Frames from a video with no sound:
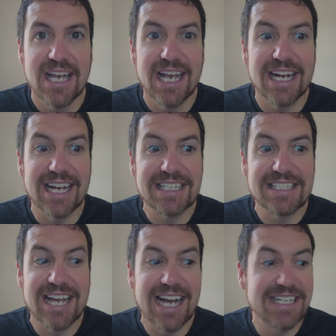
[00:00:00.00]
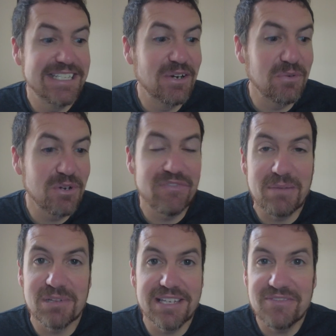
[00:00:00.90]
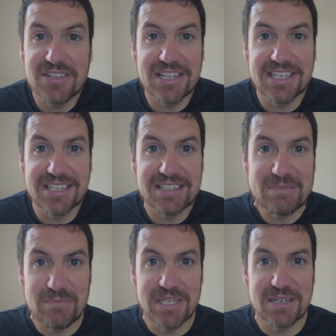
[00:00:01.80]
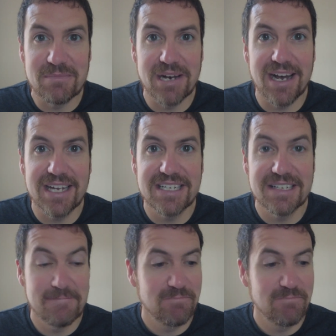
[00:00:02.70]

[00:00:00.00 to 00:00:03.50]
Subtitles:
and I don't know if I believe that they could be combined,